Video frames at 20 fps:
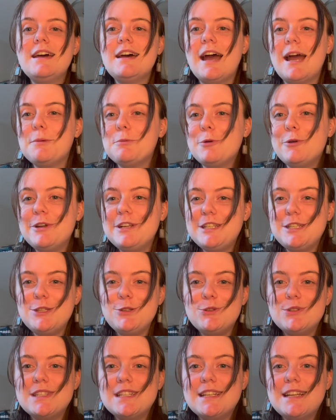I'm going to
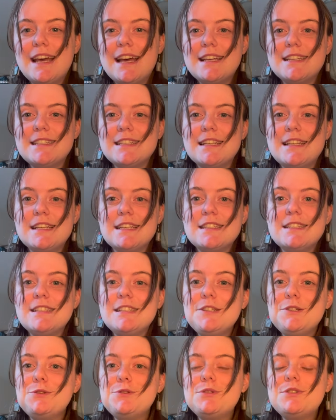use it as an
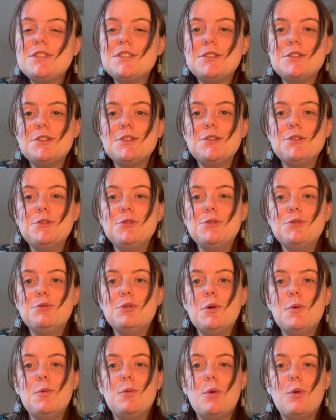excuse to